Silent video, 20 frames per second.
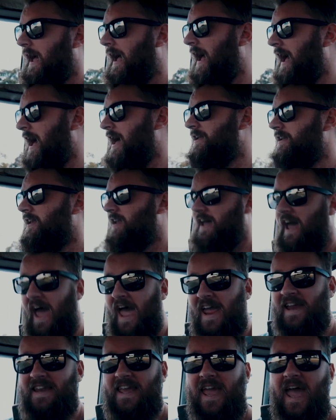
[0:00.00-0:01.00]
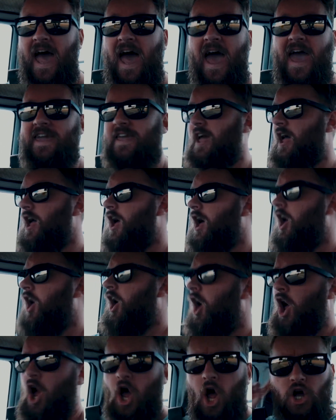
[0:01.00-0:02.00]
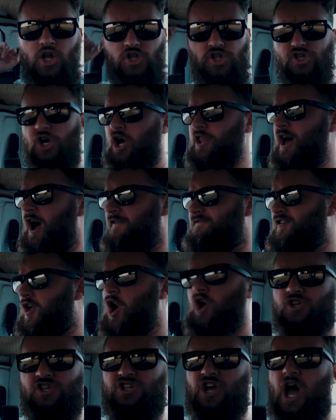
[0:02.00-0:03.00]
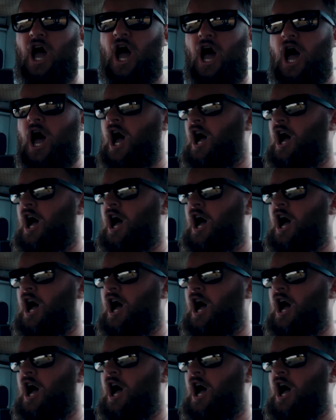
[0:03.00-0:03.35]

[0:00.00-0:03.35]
at 88! To the future!